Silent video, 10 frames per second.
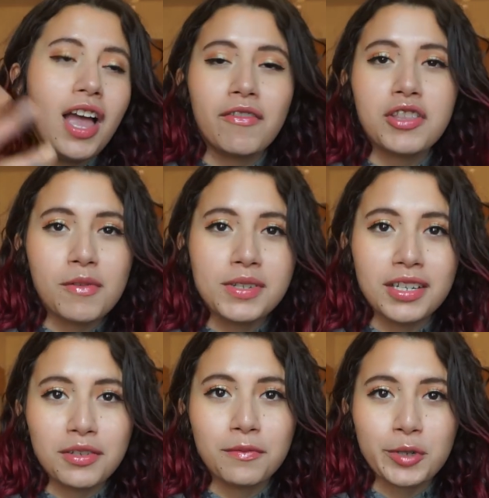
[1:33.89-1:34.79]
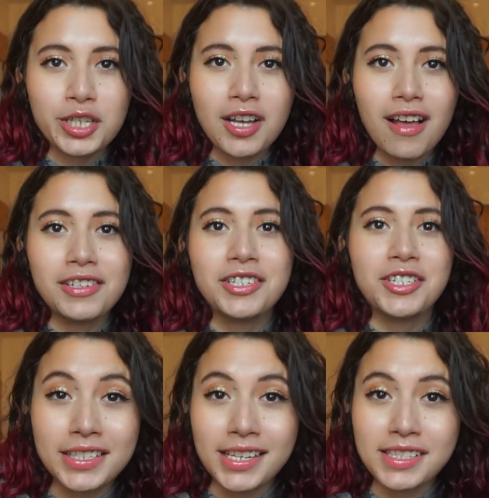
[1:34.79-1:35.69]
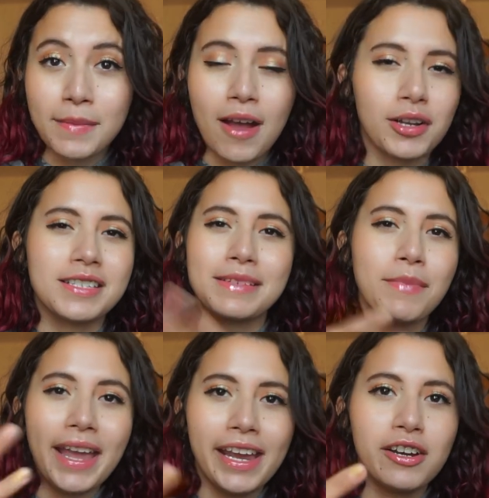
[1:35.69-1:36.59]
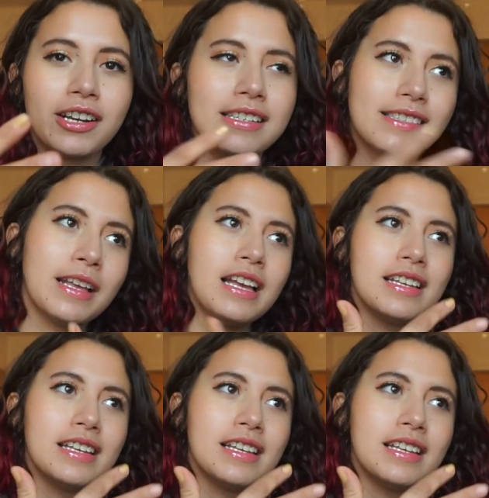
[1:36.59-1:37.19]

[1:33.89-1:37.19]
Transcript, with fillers: Everything was under forty dollars, and test them out because my hair is